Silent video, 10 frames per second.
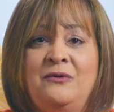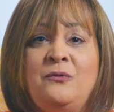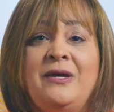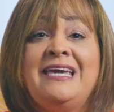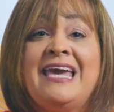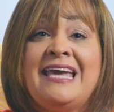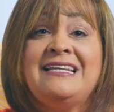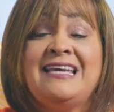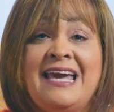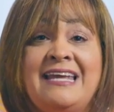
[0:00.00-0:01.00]
we
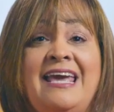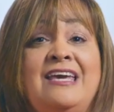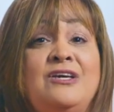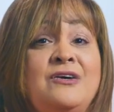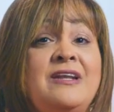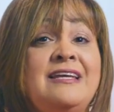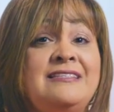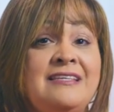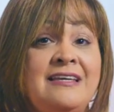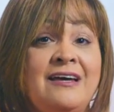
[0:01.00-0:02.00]
can get a good
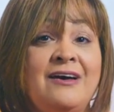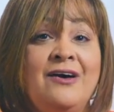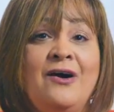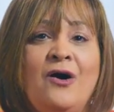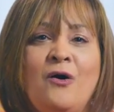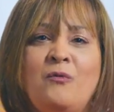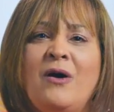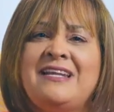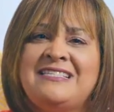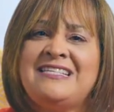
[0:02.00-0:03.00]
idea of
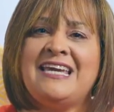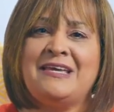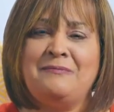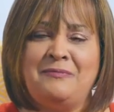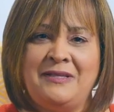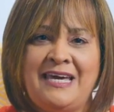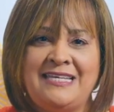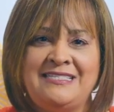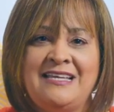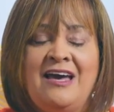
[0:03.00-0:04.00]
what is taking
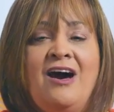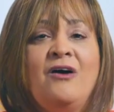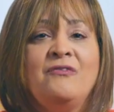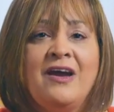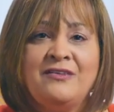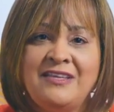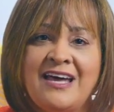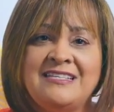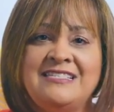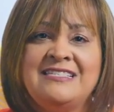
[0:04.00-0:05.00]
place around
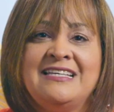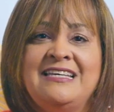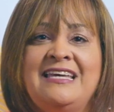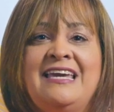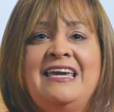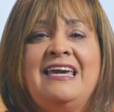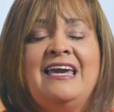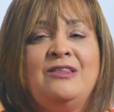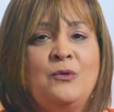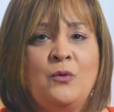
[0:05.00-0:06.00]
us
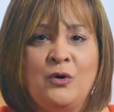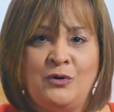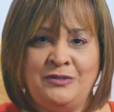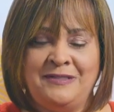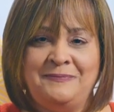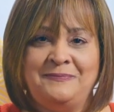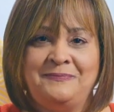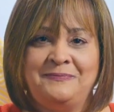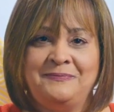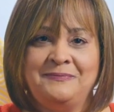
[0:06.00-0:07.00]
and the world.
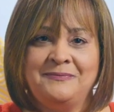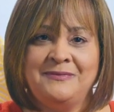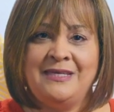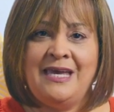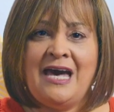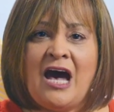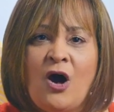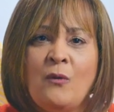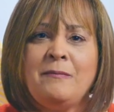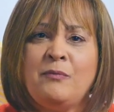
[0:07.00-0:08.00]

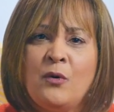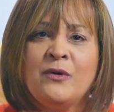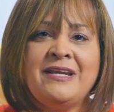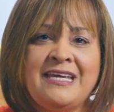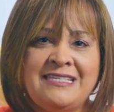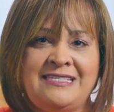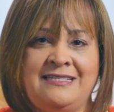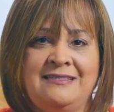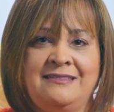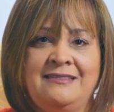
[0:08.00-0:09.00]
How important is it
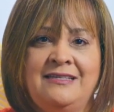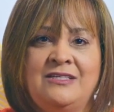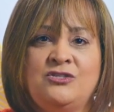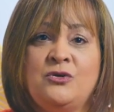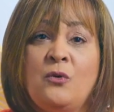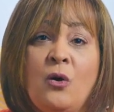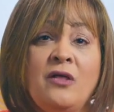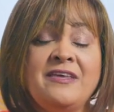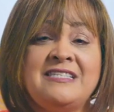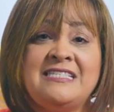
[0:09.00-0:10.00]
to all
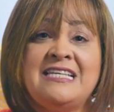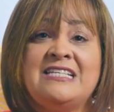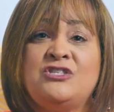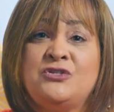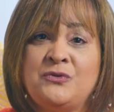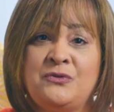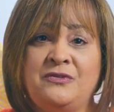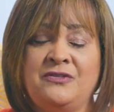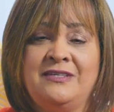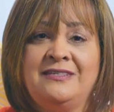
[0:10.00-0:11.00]
that seek
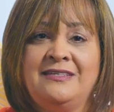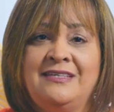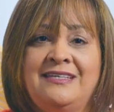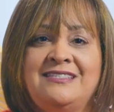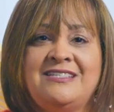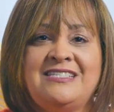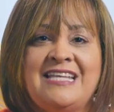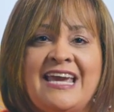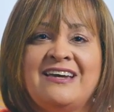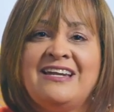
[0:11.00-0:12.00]
truth to
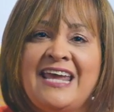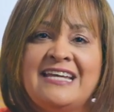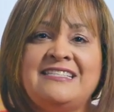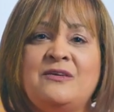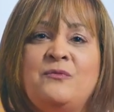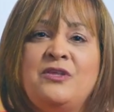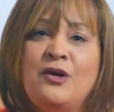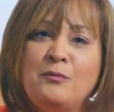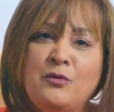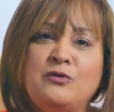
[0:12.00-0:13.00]
stay connected with
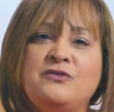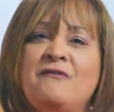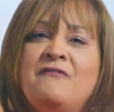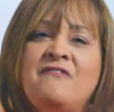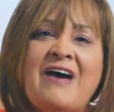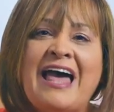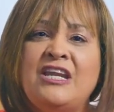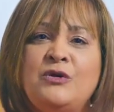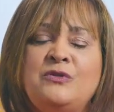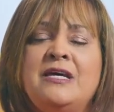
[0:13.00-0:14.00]
our most
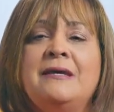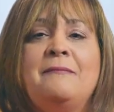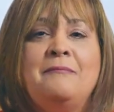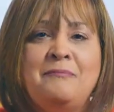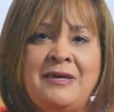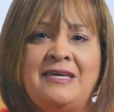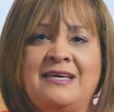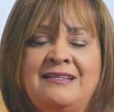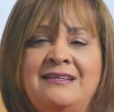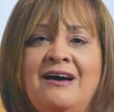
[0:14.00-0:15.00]
valued
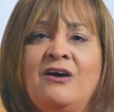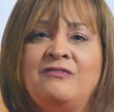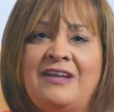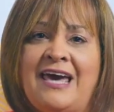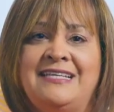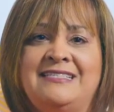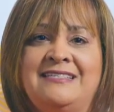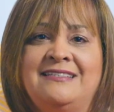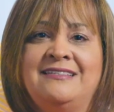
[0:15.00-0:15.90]
beacon of light,